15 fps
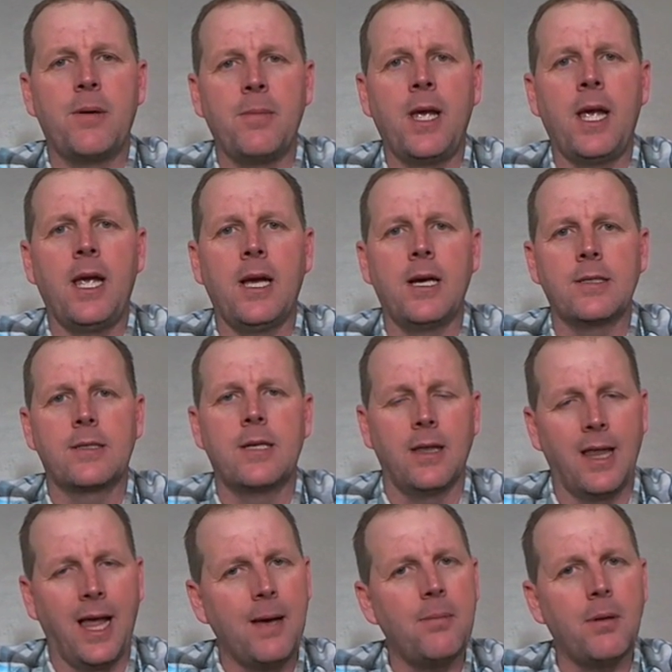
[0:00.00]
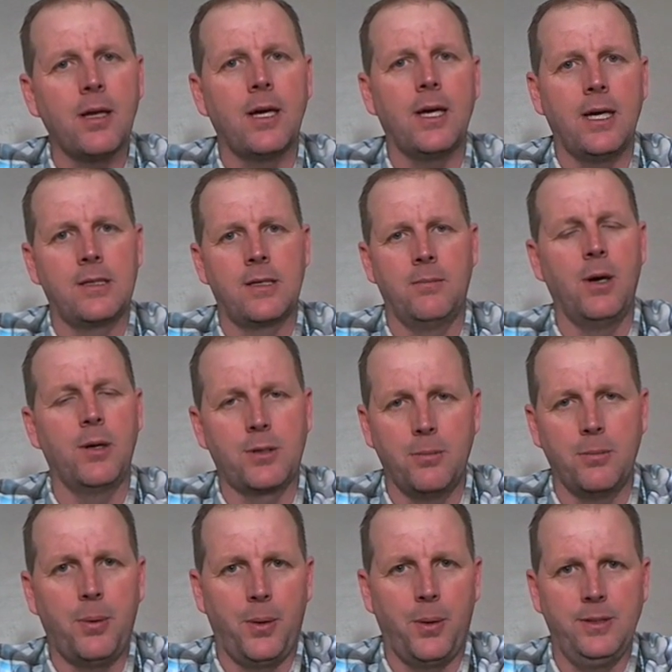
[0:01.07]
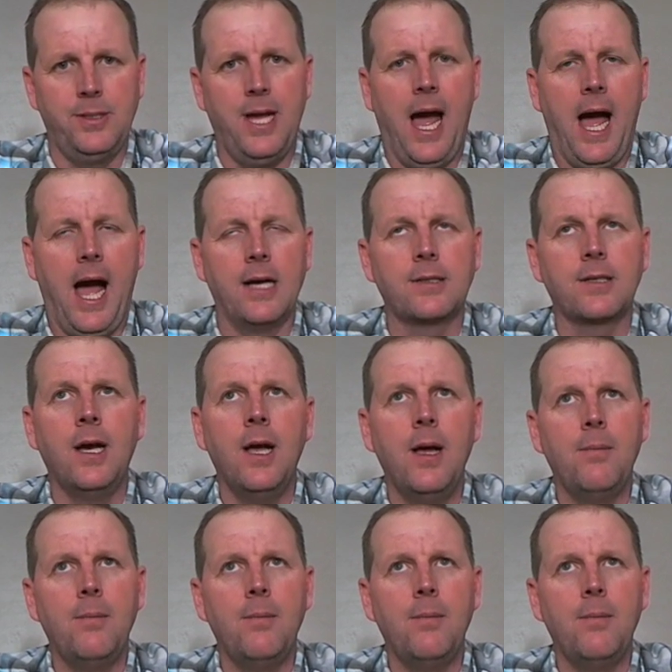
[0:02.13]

for me, is to label it as the most important task.